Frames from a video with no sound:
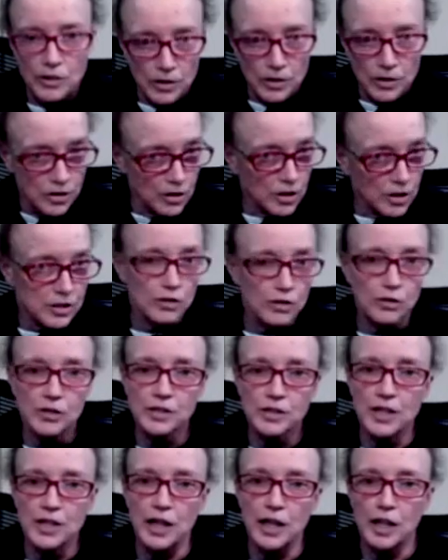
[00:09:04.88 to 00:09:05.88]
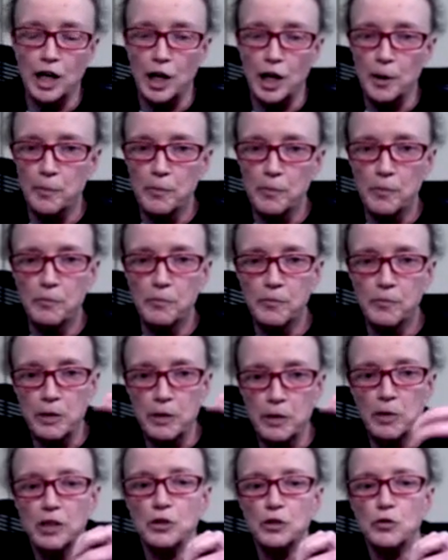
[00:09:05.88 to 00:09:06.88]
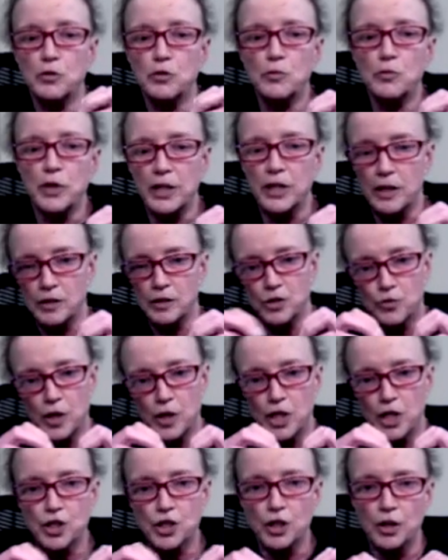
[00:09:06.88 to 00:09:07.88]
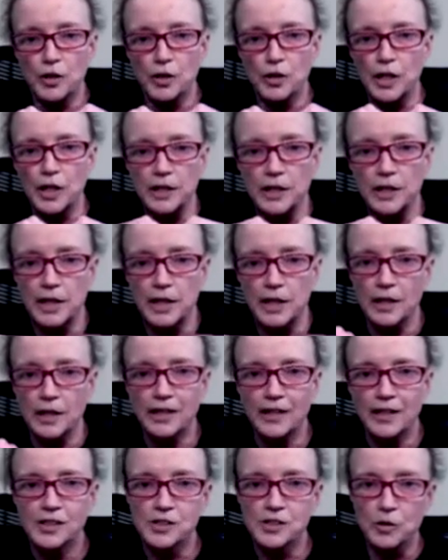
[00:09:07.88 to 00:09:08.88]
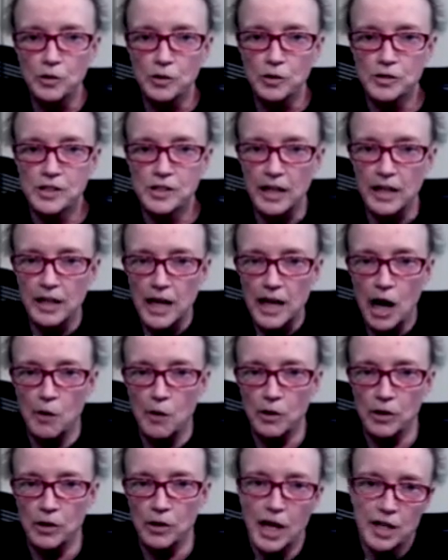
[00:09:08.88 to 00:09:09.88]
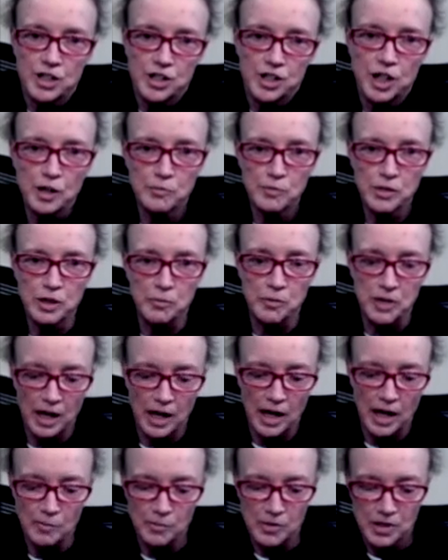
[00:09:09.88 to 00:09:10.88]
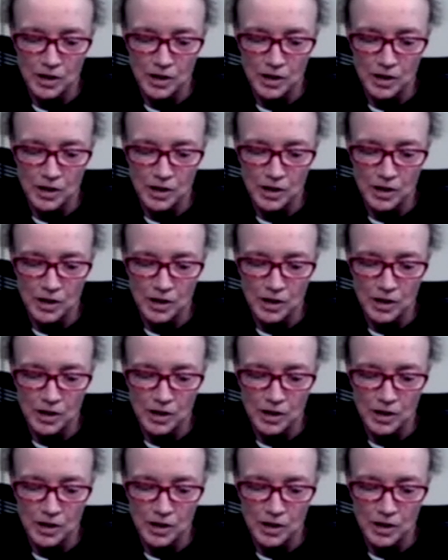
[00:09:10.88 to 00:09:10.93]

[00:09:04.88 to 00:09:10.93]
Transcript: just looks like a big balloon with a stricture, and then so it's like an hourglass shape sometimes.